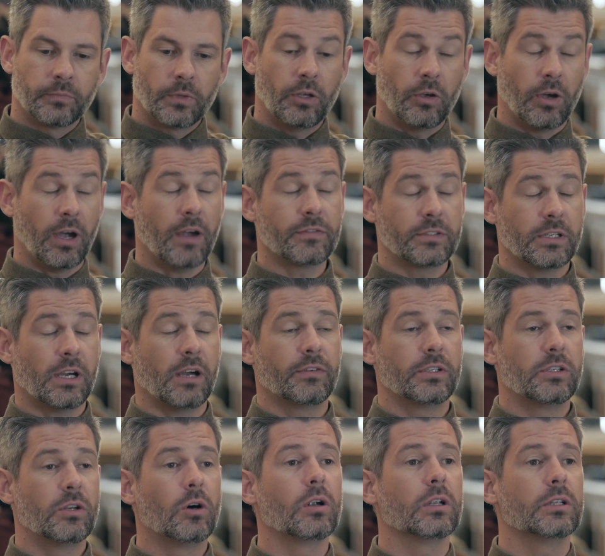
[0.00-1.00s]
You have to have a
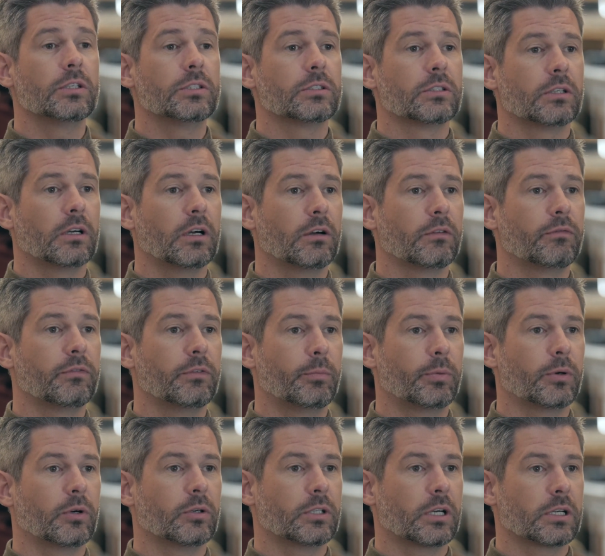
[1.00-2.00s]
knowledge of the
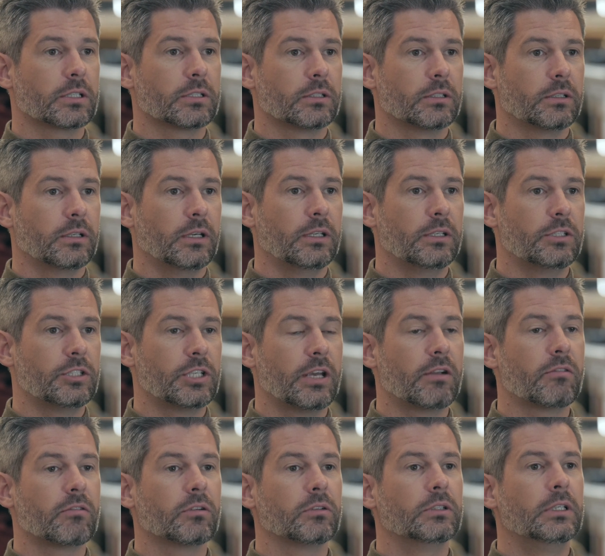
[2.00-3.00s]
product in
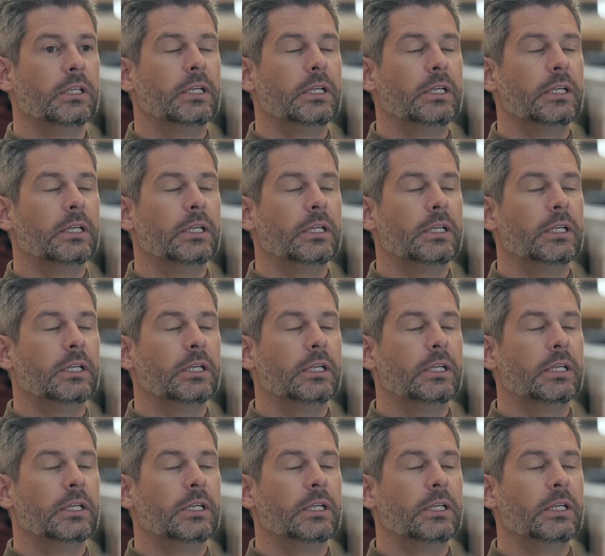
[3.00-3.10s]
general.